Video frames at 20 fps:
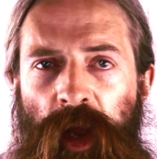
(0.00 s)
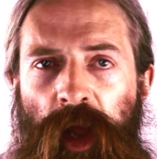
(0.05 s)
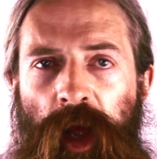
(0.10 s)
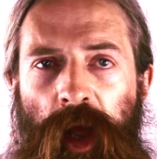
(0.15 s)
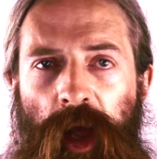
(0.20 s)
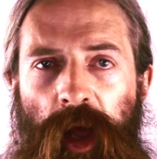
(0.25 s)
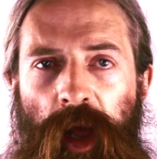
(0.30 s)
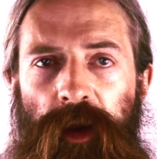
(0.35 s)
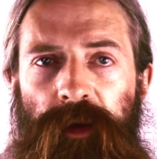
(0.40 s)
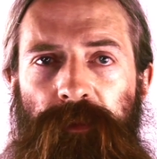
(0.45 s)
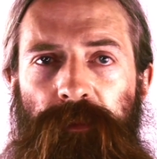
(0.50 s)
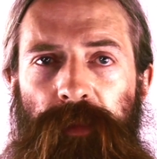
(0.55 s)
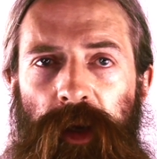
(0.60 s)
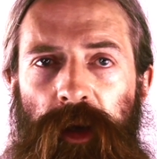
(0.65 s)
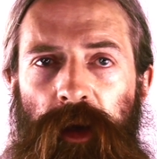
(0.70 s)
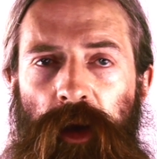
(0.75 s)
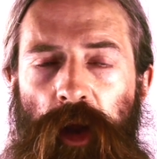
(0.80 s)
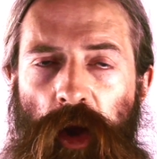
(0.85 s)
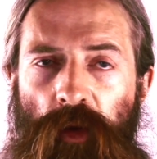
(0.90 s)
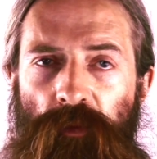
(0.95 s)
has
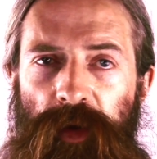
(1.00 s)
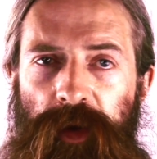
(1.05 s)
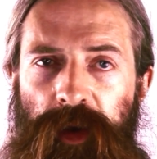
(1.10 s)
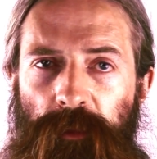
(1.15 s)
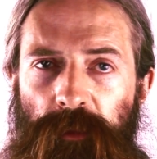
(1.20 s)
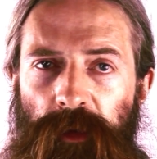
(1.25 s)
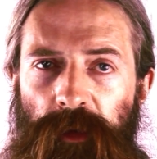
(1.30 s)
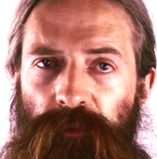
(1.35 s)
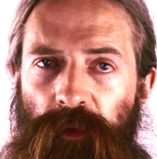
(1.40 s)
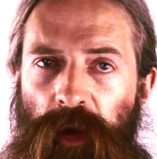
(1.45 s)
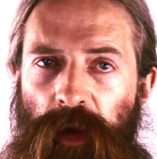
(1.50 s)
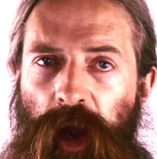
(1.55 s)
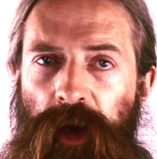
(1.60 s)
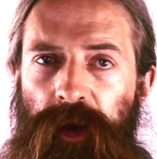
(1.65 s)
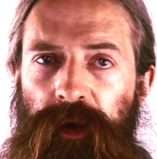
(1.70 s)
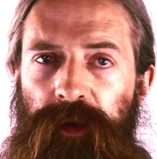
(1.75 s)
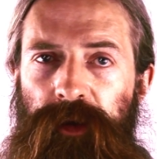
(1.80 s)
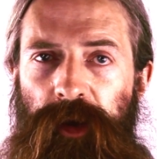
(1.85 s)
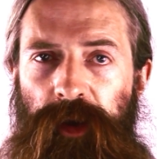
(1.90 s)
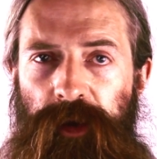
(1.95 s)
been oversimplified
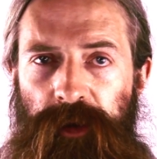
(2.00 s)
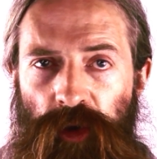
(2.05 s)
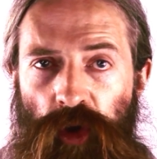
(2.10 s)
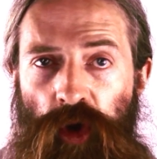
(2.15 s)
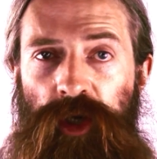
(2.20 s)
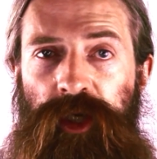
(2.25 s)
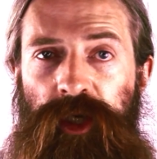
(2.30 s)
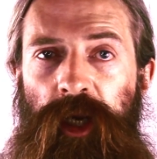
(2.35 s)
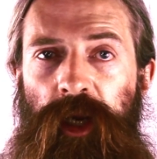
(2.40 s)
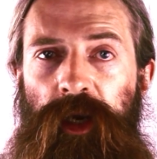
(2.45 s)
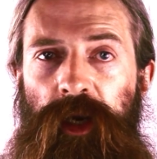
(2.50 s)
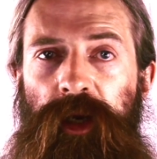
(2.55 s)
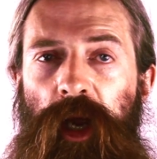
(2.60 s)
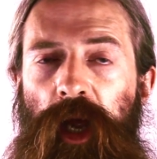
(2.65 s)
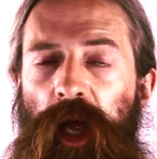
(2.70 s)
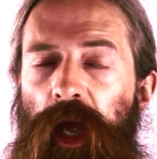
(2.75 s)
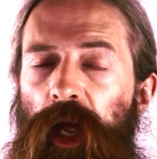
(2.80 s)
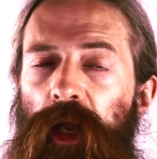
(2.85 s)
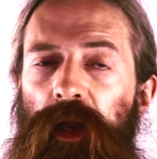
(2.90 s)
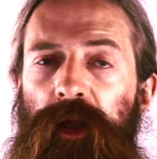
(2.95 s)
and distorted
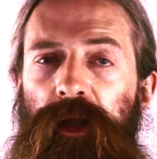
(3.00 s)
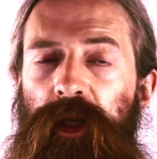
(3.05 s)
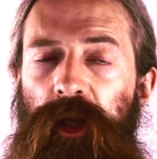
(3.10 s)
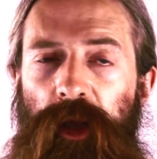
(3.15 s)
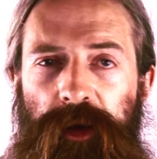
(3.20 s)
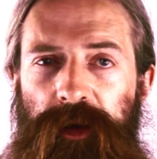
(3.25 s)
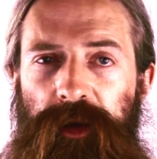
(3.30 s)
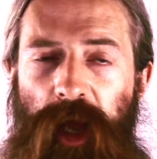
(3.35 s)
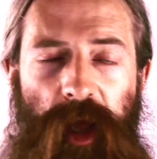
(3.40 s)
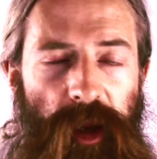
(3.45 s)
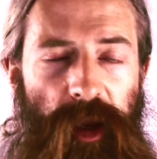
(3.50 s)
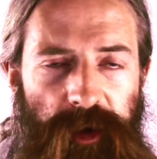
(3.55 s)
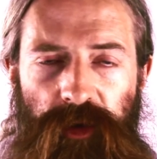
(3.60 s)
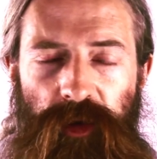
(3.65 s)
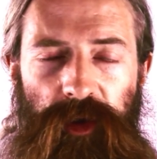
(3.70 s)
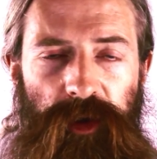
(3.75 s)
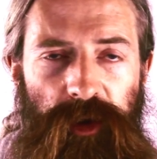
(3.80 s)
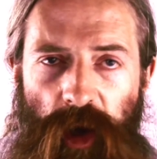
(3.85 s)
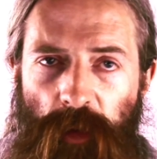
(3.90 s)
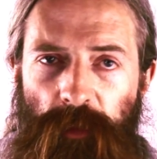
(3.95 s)
just
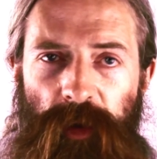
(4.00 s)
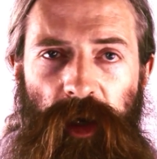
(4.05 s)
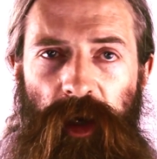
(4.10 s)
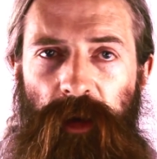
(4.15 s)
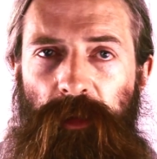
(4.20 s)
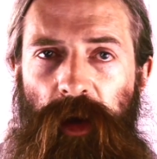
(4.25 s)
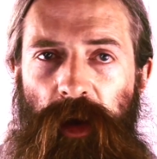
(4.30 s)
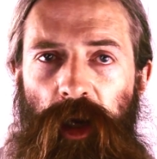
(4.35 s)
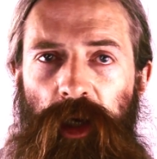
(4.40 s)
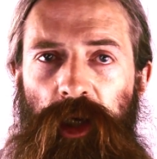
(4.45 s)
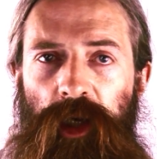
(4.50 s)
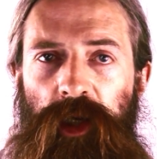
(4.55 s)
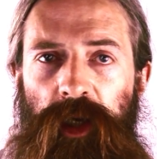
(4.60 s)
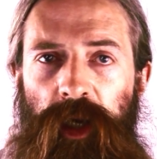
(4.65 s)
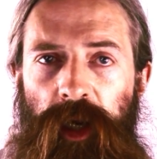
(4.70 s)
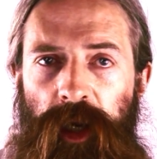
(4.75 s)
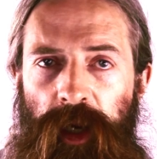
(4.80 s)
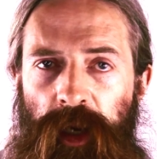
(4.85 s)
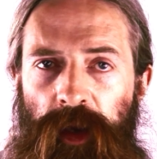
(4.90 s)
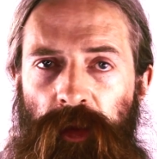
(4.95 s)
astronomically much
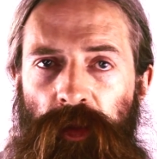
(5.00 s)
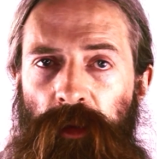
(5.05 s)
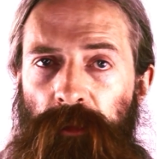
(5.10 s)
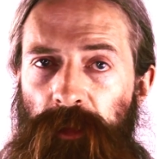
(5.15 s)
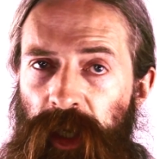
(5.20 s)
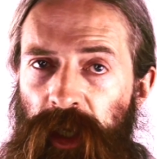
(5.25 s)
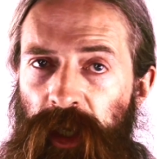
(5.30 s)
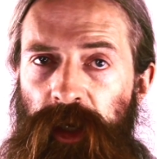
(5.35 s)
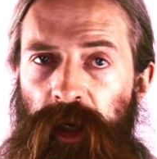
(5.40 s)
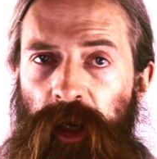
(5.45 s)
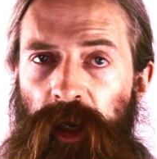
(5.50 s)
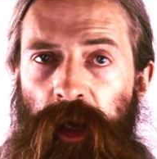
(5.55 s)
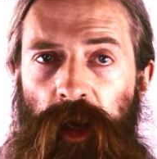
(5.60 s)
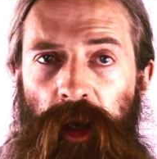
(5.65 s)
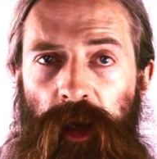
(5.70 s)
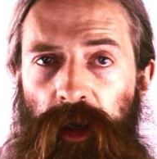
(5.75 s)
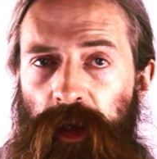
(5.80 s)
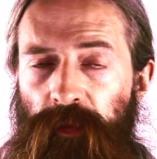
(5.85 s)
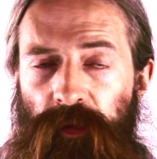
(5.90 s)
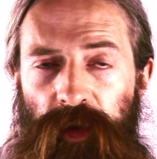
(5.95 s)
in the media
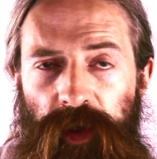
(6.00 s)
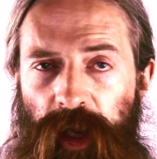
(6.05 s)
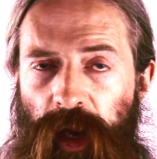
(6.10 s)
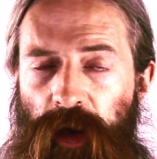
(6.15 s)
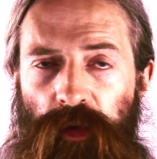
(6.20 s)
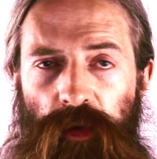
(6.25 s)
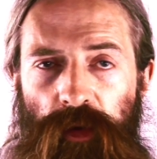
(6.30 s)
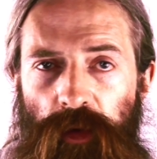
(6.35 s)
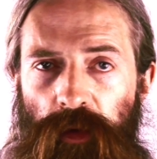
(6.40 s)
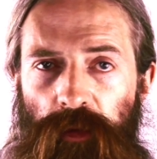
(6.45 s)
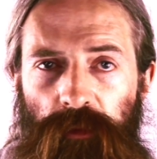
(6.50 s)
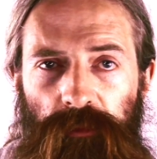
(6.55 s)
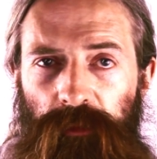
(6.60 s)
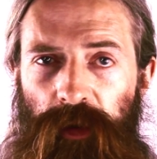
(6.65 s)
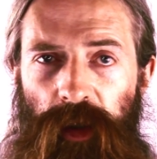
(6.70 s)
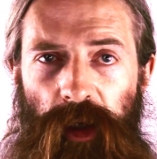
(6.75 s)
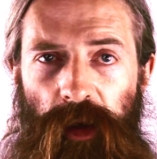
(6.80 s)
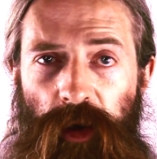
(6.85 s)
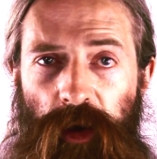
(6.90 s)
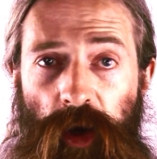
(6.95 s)
and in the general
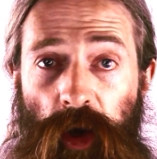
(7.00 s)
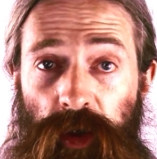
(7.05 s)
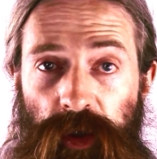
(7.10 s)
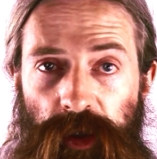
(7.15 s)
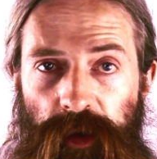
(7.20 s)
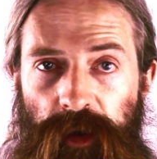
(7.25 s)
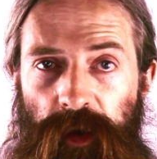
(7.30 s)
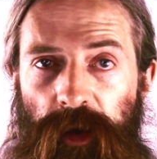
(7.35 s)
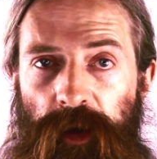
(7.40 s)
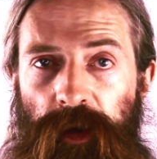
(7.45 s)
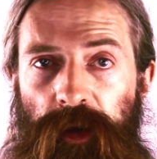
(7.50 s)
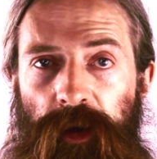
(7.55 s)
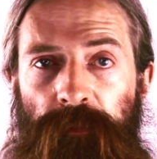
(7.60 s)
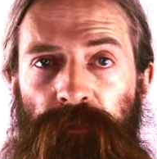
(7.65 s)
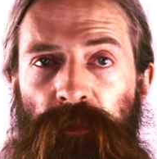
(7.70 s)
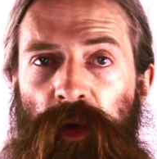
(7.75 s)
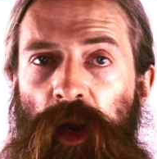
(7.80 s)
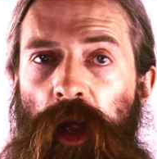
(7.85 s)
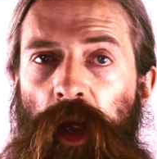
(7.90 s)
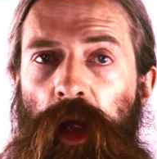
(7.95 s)
uh, consciousness.
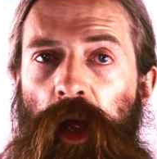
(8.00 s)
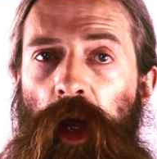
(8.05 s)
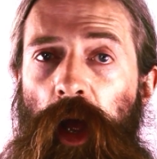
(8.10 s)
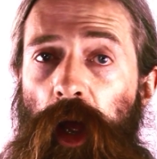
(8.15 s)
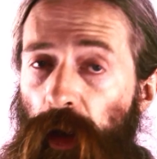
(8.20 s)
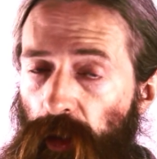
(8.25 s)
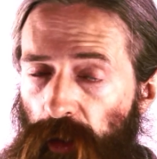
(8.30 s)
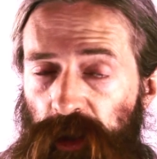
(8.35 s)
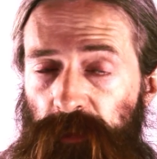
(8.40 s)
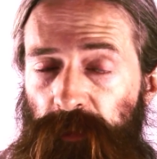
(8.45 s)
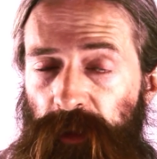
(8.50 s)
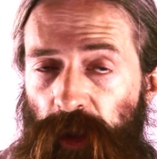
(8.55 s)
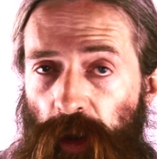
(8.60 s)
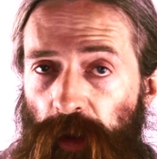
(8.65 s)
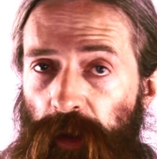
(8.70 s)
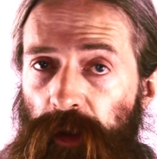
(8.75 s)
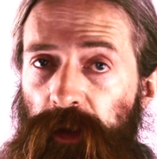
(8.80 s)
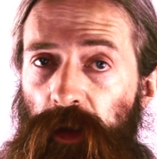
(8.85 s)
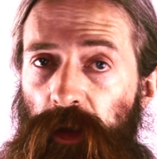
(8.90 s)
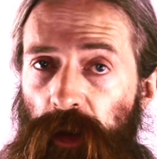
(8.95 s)
To be
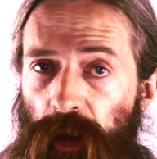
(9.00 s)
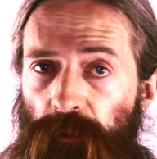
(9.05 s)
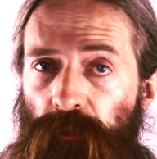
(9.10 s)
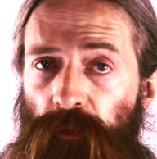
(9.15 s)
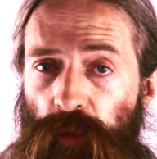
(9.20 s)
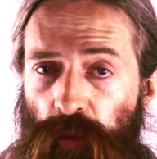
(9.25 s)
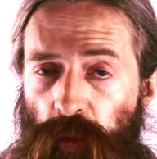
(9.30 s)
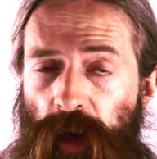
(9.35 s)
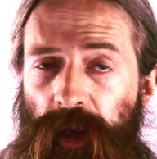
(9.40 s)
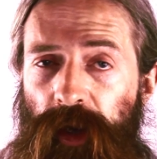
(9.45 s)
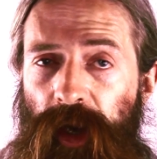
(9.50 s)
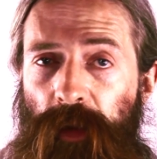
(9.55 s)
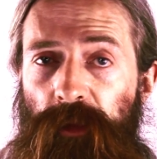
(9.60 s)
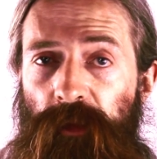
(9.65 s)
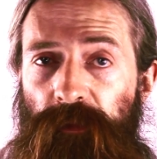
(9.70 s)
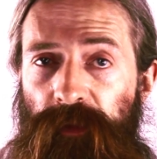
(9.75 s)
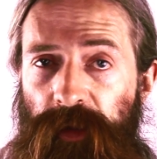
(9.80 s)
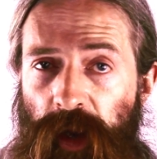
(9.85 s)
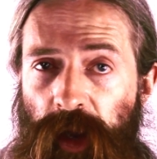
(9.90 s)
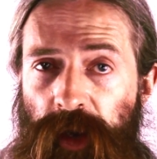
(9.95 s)
honest, quite a number
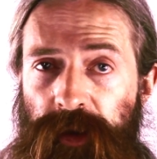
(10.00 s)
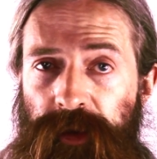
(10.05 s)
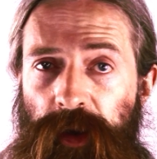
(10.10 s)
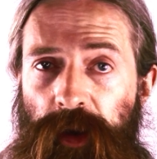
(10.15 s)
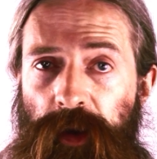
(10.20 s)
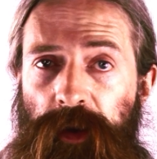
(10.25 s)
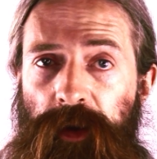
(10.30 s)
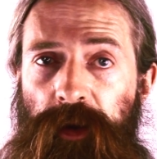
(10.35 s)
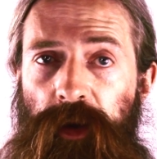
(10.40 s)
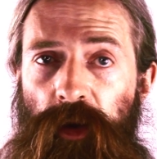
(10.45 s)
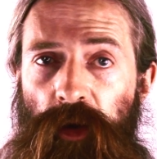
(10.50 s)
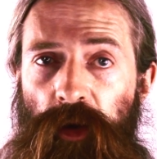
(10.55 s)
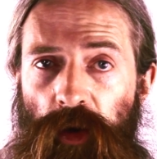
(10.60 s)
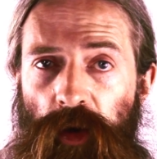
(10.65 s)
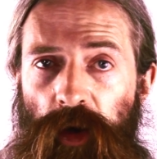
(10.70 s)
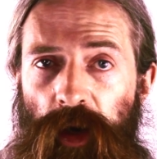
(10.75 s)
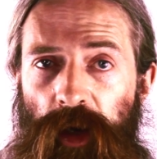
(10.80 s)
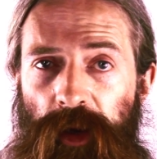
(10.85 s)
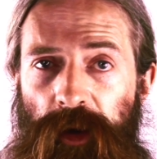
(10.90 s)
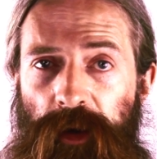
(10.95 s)
of scientists,
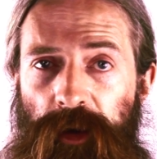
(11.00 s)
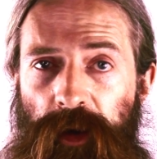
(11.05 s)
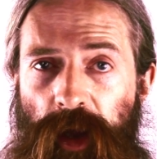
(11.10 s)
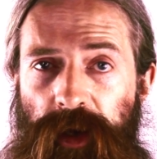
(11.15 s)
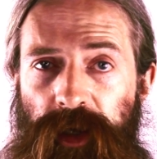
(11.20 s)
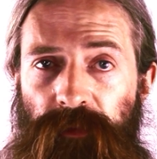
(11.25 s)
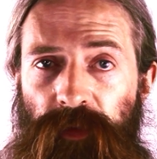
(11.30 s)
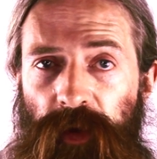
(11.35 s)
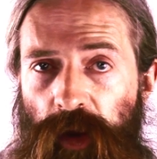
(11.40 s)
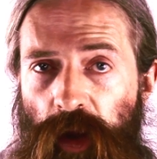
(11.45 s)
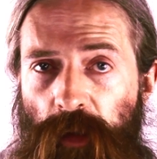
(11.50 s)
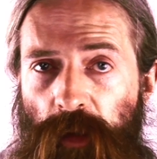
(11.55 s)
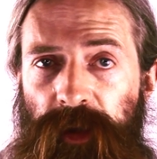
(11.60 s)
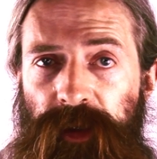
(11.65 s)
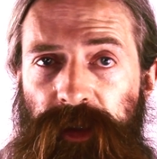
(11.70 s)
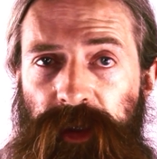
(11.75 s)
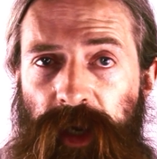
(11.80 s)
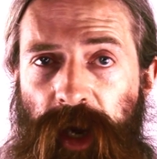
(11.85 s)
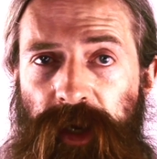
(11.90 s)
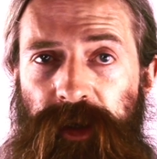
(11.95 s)
or at least scientific
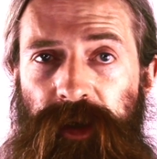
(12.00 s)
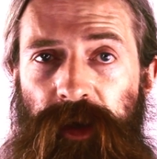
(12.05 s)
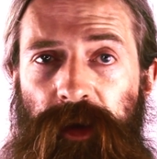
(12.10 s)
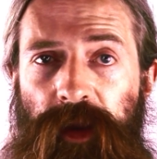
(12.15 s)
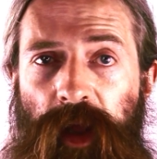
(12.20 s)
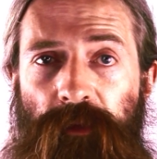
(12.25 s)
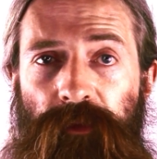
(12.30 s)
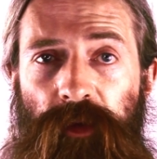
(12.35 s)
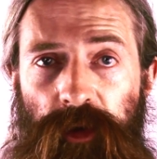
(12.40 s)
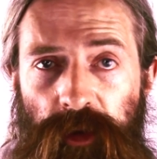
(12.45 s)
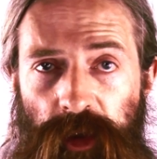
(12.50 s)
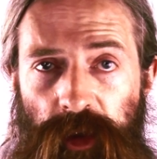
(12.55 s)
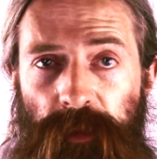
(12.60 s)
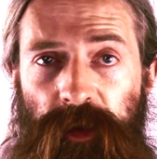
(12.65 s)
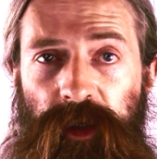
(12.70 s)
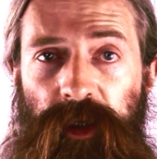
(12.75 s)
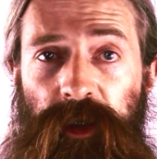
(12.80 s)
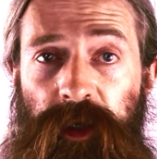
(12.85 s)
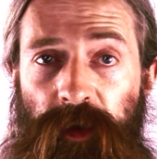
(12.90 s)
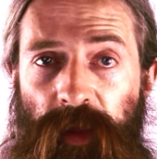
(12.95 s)
commentators, have
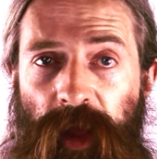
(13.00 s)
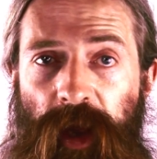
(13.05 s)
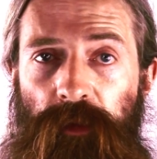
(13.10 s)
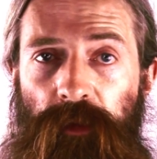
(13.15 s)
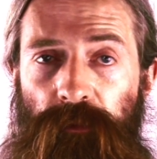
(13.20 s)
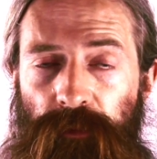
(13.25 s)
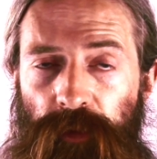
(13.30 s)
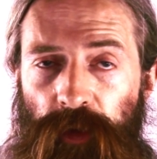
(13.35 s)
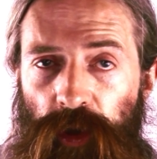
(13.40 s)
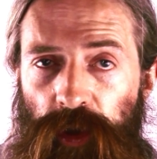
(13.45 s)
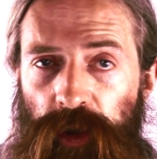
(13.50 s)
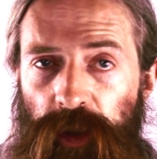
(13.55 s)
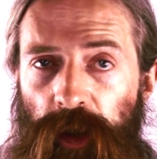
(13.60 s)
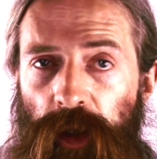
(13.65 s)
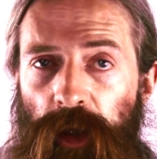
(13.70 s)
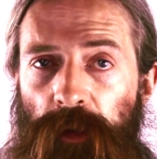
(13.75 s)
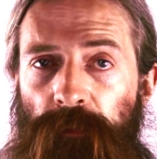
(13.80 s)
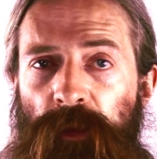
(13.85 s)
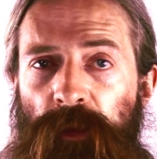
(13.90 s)
contributed to that confusion.